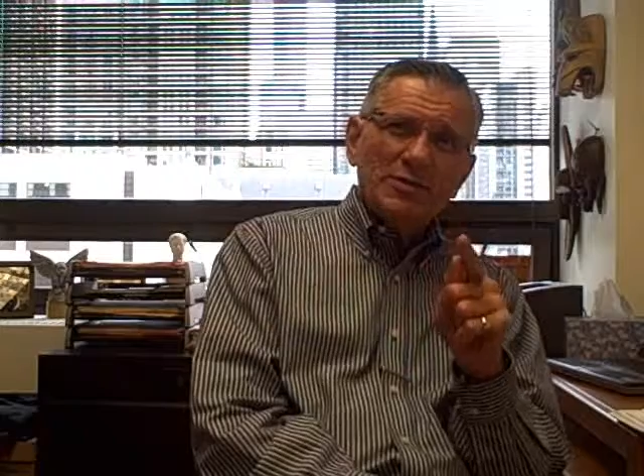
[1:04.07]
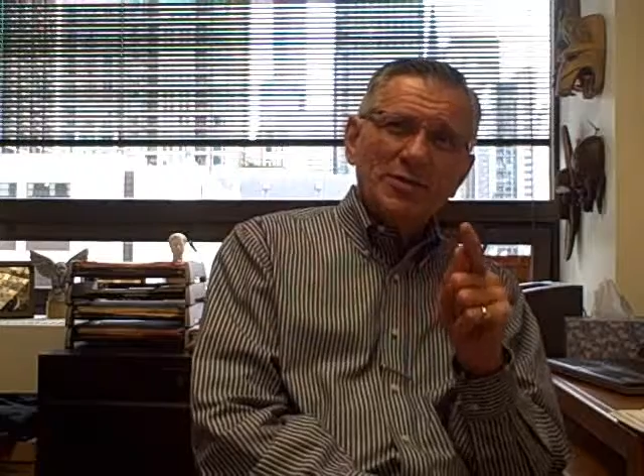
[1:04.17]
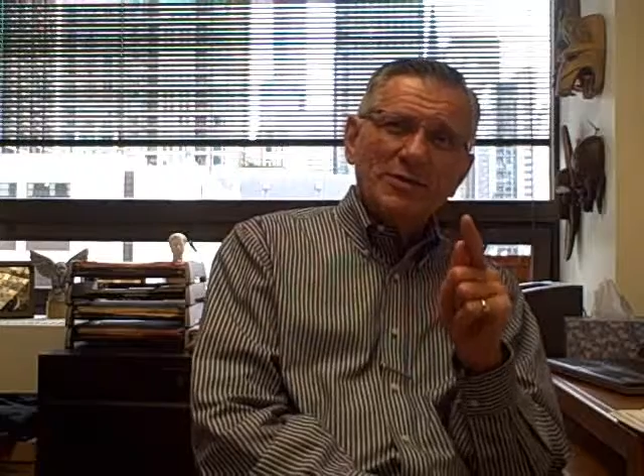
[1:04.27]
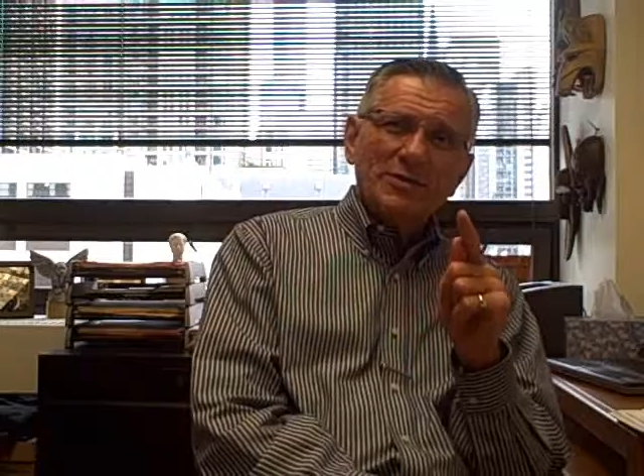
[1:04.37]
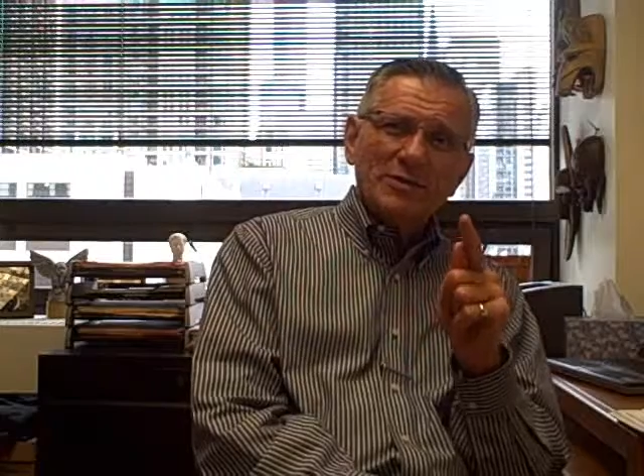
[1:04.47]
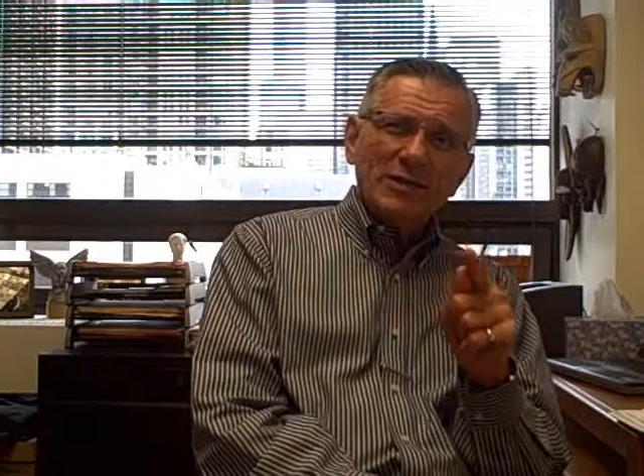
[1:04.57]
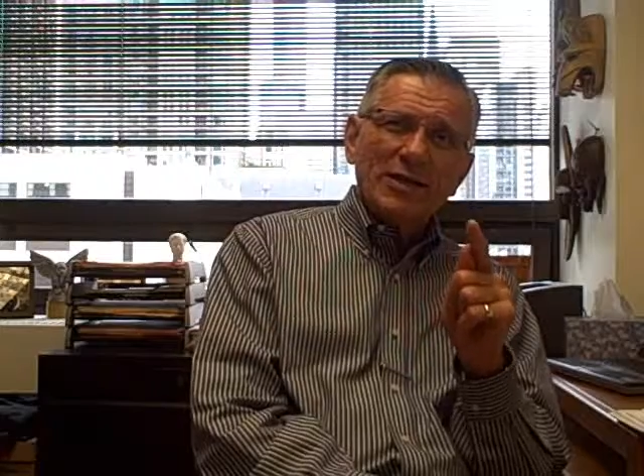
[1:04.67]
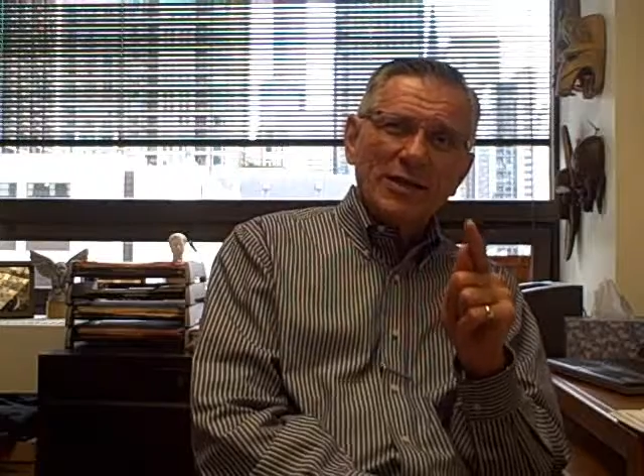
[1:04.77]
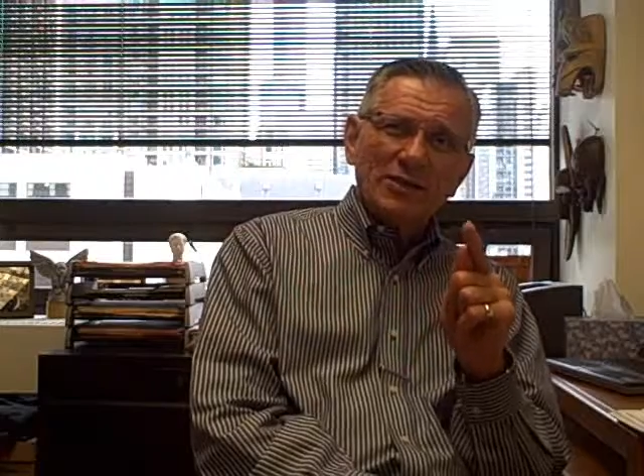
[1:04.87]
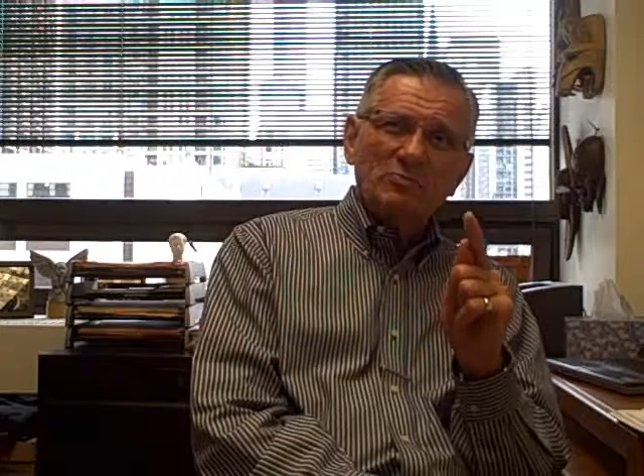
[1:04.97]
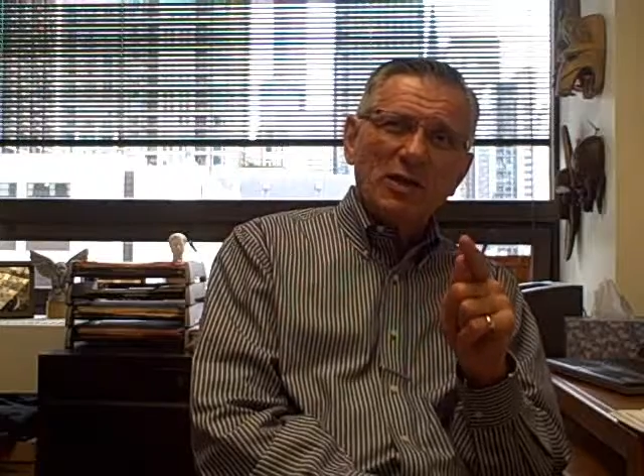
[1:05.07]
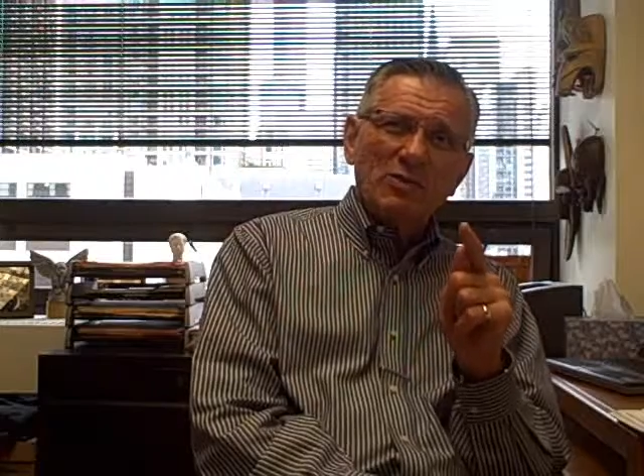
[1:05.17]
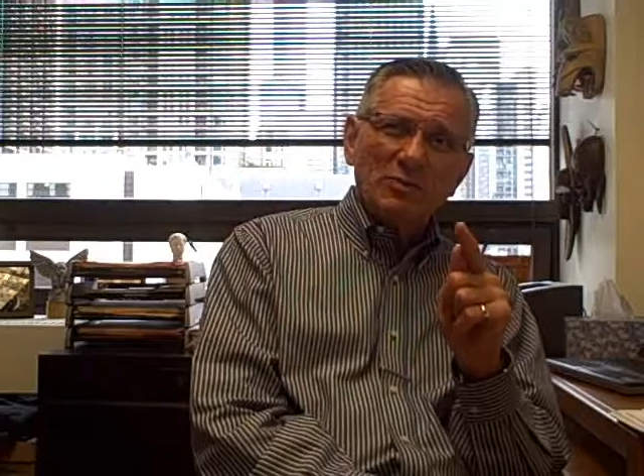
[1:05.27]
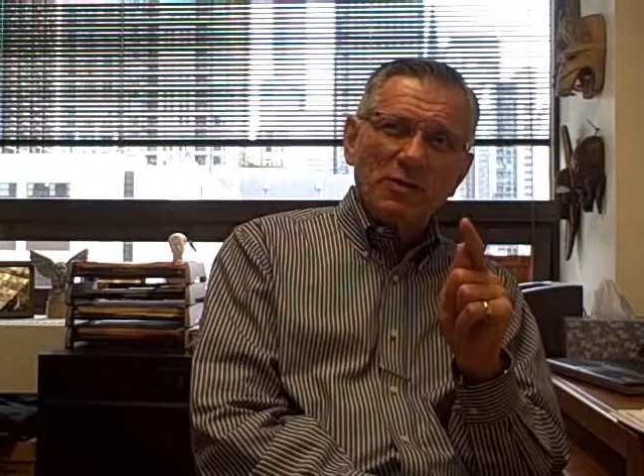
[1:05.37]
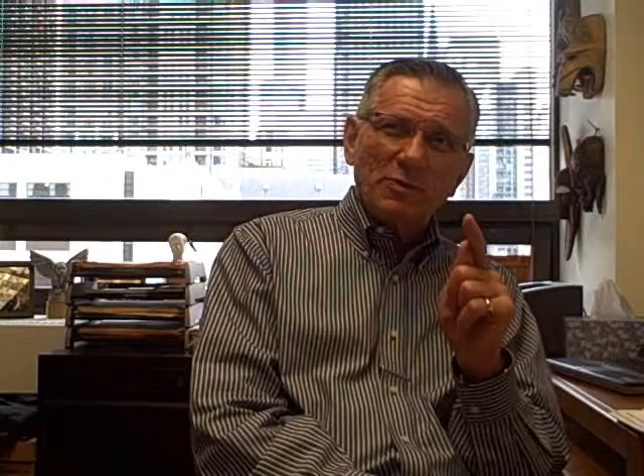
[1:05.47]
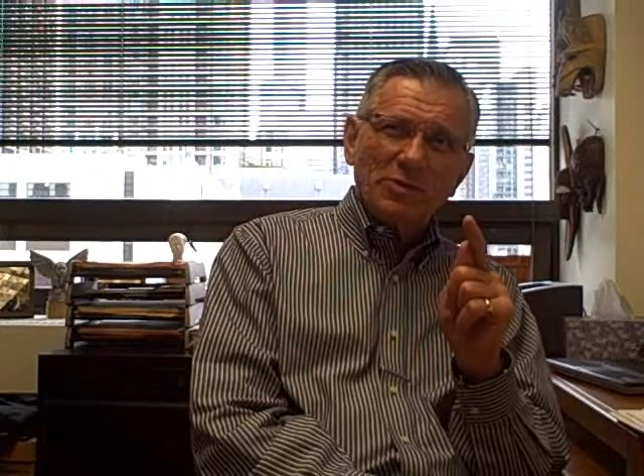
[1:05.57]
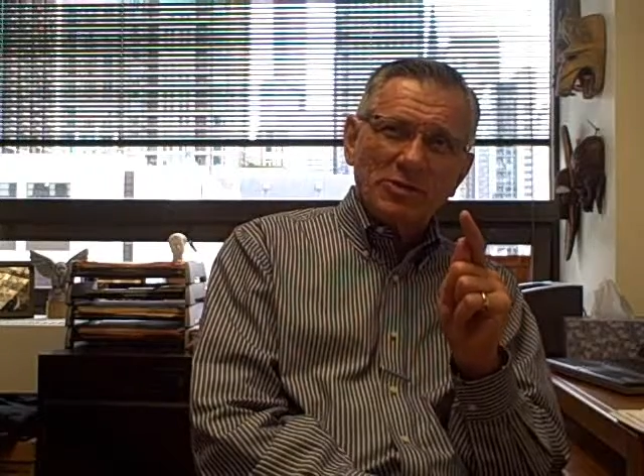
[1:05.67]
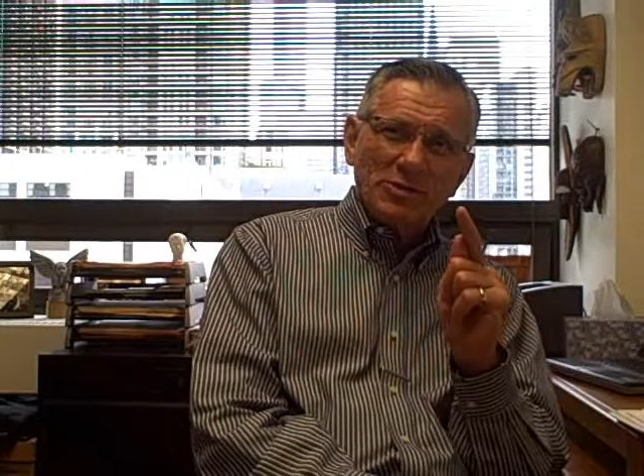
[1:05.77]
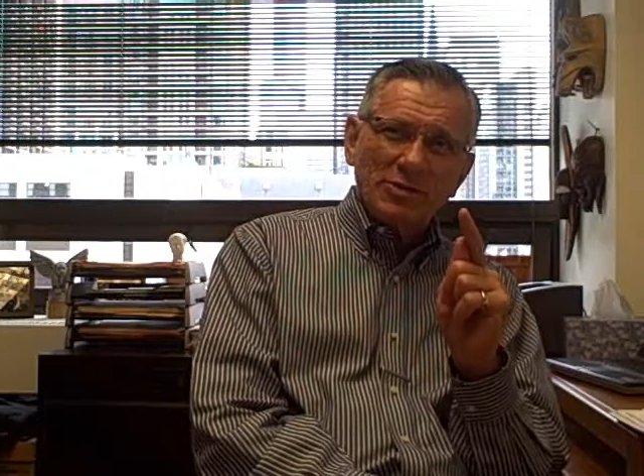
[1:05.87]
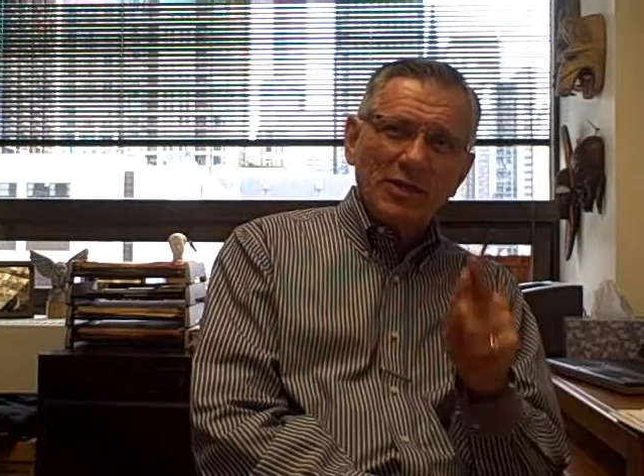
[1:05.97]
is to study his method by
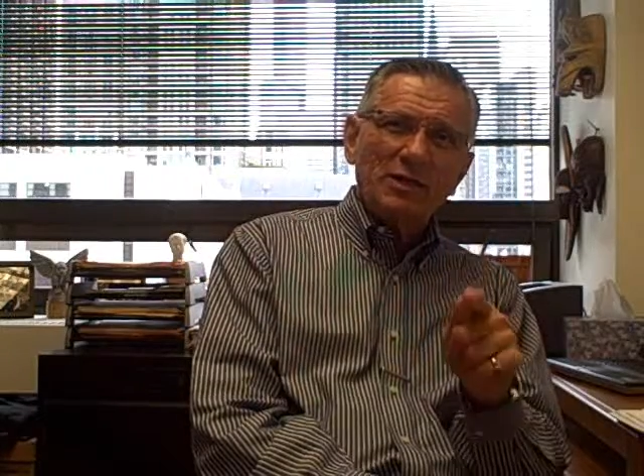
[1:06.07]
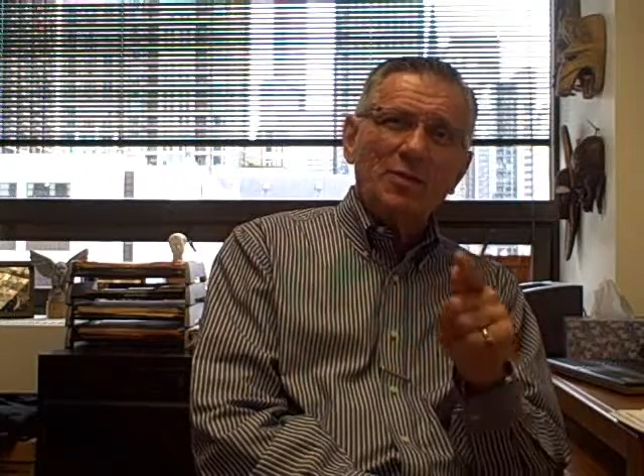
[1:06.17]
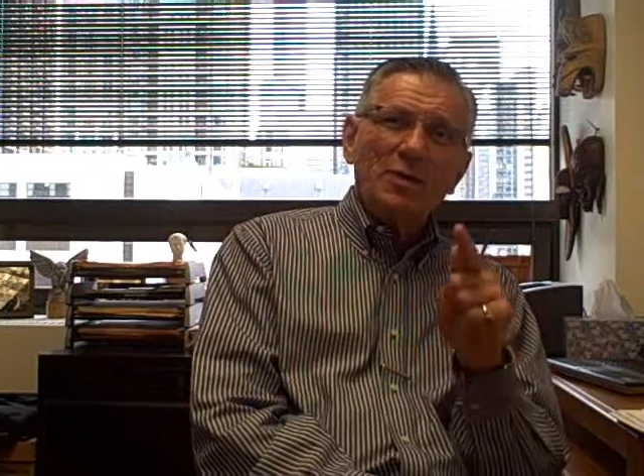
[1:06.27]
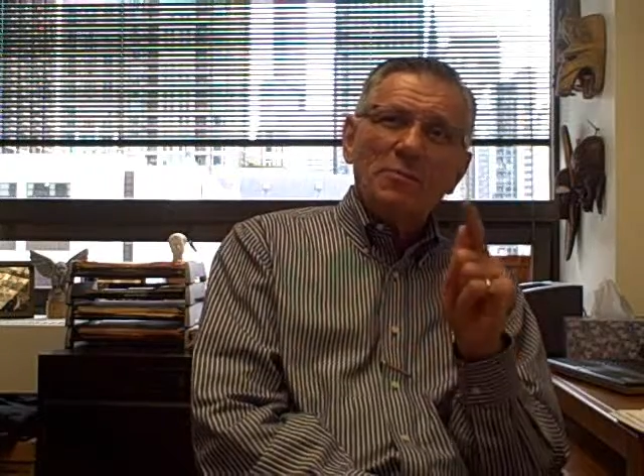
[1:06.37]
which he did it.